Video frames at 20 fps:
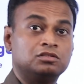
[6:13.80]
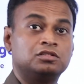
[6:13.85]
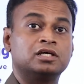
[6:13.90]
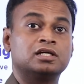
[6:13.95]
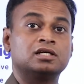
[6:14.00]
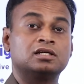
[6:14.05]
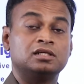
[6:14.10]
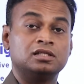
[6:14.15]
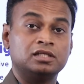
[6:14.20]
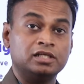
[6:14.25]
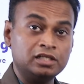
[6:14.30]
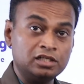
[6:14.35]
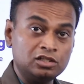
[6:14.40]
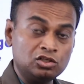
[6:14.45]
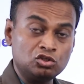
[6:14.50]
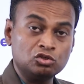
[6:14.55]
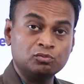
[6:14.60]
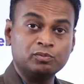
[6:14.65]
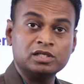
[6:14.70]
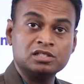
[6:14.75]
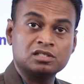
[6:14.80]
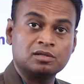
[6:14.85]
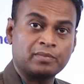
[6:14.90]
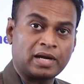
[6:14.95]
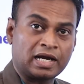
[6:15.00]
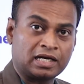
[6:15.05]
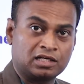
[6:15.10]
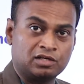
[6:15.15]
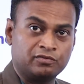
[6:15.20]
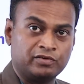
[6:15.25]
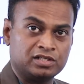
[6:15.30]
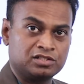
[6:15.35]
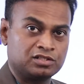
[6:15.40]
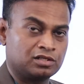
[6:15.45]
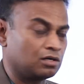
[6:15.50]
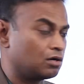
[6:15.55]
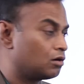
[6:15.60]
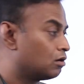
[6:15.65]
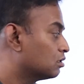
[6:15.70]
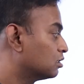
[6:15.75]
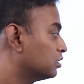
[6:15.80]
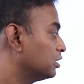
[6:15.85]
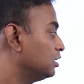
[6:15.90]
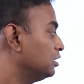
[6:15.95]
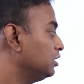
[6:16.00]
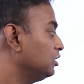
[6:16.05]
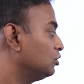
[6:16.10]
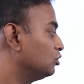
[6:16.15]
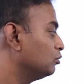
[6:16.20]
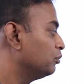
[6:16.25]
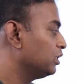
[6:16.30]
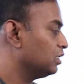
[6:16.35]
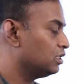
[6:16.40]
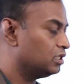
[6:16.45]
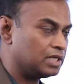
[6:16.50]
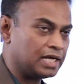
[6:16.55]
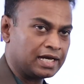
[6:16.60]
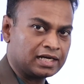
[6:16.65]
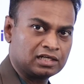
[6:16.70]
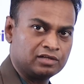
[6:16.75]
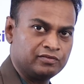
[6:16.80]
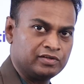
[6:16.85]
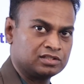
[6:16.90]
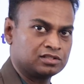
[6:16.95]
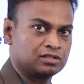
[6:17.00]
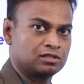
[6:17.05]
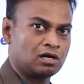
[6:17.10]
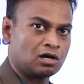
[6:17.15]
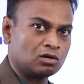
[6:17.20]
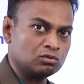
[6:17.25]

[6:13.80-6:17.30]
there need to be some activation or they need to be inactivation.